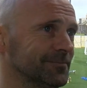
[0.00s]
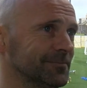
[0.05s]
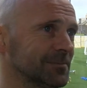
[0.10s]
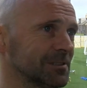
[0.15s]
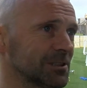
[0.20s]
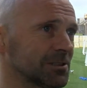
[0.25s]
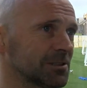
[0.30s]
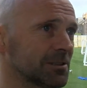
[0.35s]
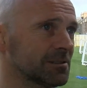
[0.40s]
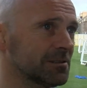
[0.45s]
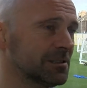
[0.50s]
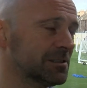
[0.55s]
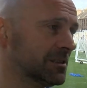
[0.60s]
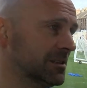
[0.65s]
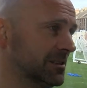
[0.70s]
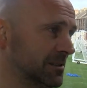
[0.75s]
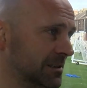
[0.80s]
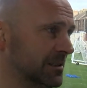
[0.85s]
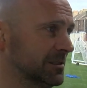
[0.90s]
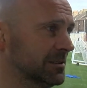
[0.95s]
you're suddenly
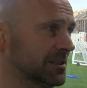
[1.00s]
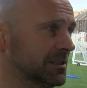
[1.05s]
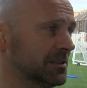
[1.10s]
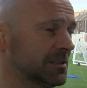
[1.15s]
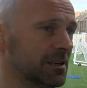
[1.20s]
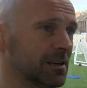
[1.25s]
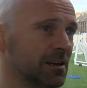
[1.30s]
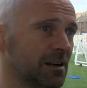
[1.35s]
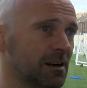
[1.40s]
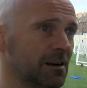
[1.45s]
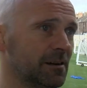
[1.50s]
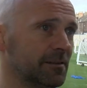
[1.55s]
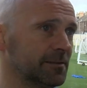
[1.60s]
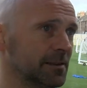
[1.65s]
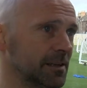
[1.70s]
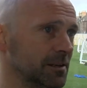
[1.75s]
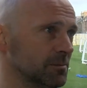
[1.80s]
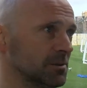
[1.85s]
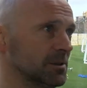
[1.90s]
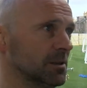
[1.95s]
sitting, as you say, at half
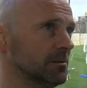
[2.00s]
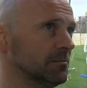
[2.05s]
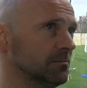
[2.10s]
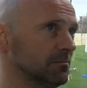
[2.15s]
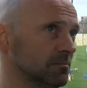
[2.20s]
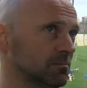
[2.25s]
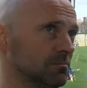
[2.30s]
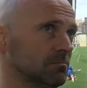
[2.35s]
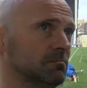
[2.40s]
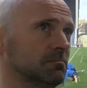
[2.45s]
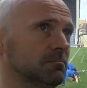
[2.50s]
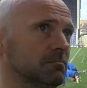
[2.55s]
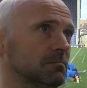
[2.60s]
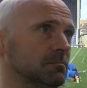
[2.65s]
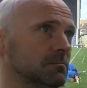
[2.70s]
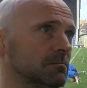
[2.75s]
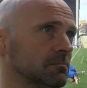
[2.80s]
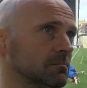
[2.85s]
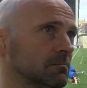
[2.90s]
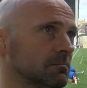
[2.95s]
time saying,
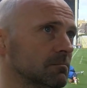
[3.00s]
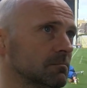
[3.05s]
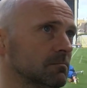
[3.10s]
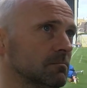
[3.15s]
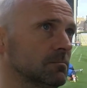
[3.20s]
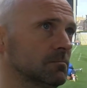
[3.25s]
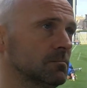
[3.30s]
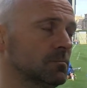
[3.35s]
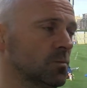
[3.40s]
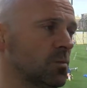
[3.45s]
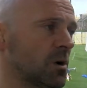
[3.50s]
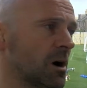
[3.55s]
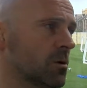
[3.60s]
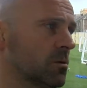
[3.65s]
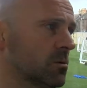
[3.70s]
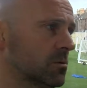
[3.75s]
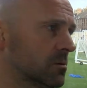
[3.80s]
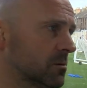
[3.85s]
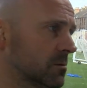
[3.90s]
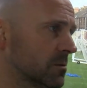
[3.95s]

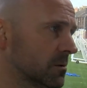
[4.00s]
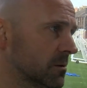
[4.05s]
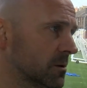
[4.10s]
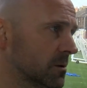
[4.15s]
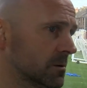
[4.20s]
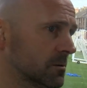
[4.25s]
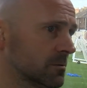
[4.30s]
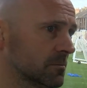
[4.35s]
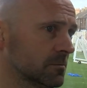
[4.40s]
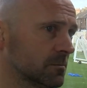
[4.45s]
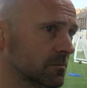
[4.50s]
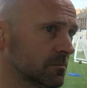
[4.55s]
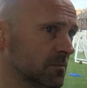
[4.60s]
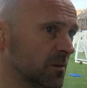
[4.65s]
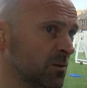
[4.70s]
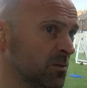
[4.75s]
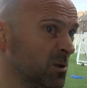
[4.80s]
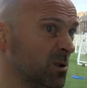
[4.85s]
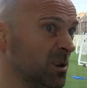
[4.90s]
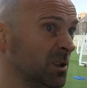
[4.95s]
wow,
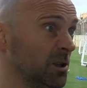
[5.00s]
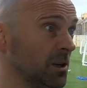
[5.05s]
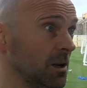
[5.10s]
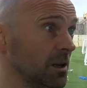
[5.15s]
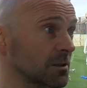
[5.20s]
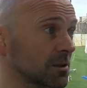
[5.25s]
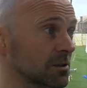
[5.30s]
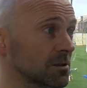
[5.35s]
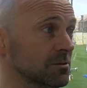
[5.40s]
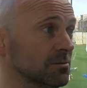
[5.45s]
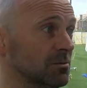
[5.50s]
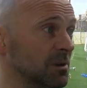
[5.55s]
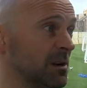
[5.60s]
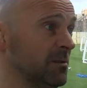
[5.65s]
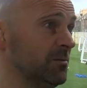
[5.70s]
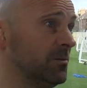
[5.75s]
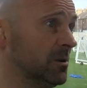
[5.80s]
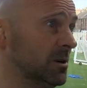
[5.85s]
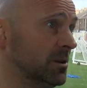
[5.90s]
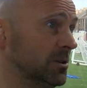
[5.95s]
we've got a chance, we
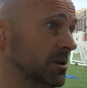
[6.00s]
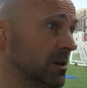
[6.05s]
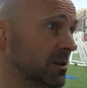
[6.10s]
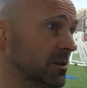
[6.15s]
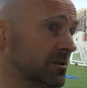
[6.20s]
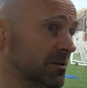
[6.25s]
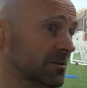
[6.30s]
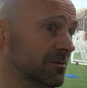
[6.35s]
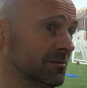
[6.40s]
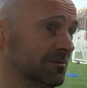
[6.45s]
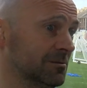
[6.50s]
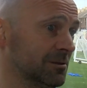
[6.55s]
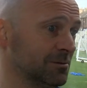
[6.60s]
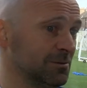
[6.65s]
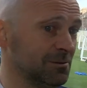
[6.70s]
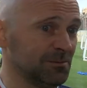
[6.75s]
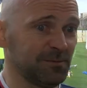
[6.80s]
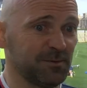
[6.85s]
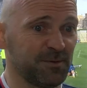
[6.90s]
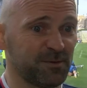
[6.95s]
have got a chance, you
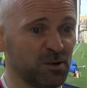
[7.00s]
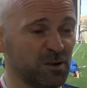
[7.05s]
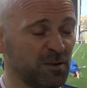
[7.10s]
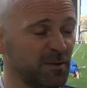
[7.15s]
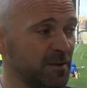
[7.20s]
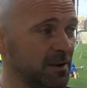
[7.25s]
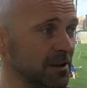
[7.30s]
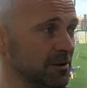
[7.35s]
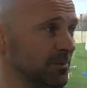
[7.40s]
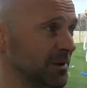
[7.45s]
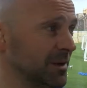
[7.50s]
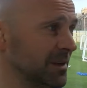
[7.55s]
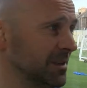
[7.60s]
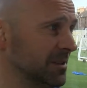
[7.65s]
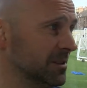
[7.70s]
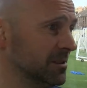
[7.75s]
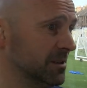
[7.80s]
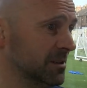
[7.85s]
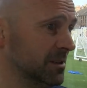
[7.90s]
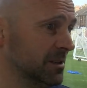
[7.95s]
know, 45
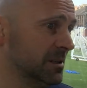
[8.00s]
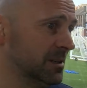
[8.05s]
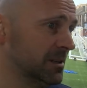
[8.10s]
minutes.